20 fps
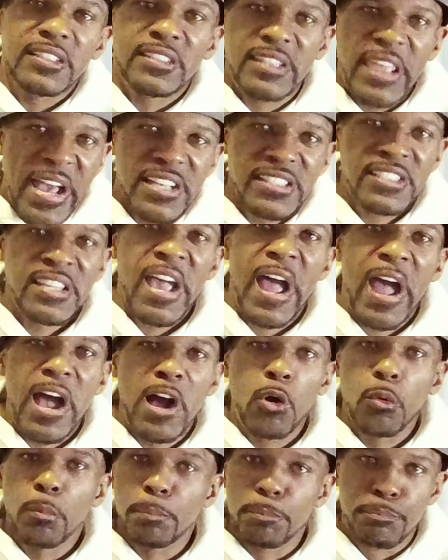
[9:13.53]
That's
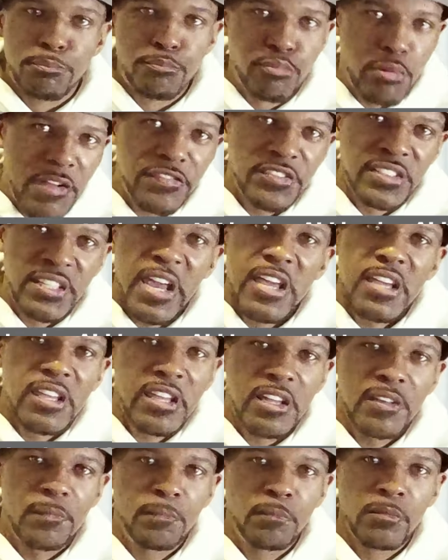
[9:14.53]
how
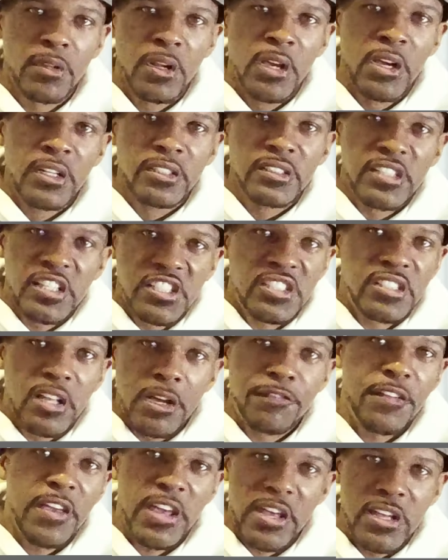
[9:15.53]
breathtaking this
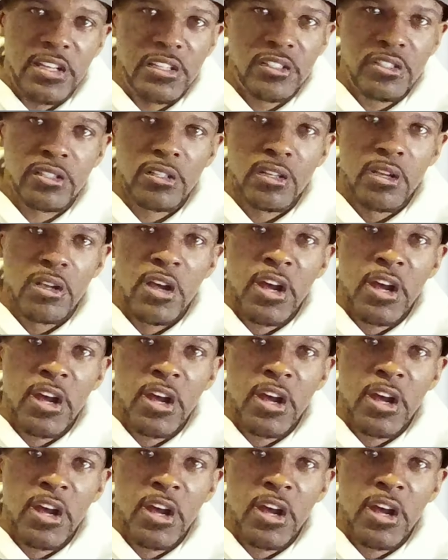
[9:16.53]
stuff is.